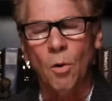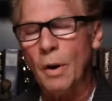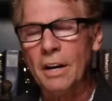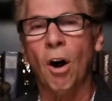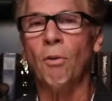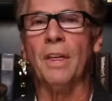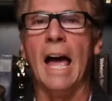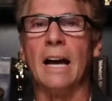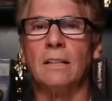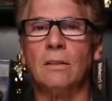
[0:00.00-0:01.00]
We know
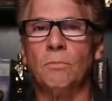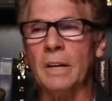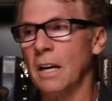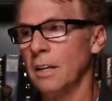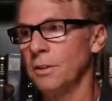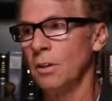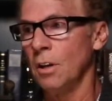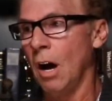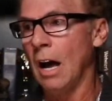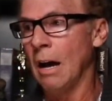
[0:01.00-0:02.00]
that because you
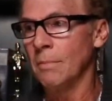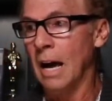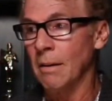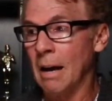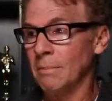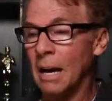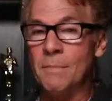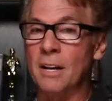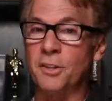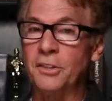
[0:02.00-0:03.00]
know I, I,
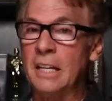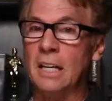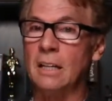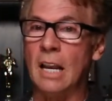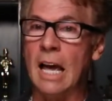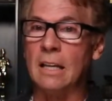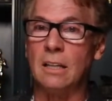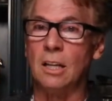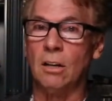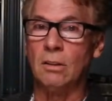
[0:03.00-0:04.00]
I'm not sinning
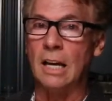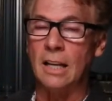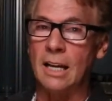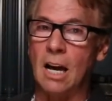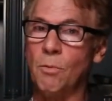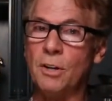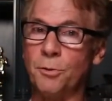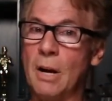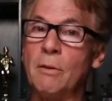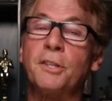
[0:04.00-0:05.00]
like you know like, like I
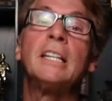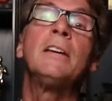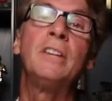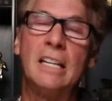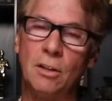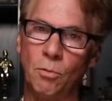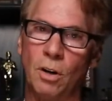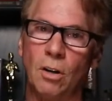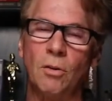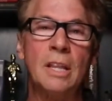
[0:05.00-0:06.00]
was when I was living in the
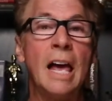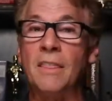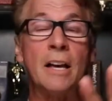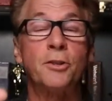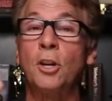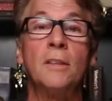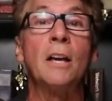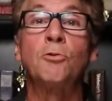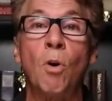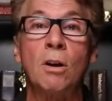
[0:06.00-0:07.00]
world, and that, that's good,
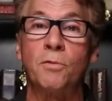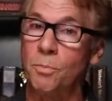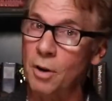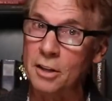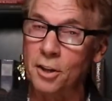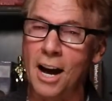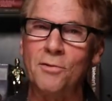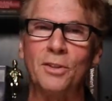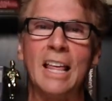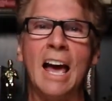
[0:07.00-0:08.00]
that's wonderful. Praise
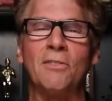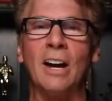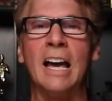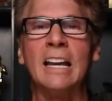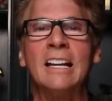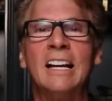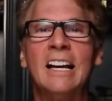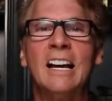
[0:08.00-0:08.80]
God for that, right?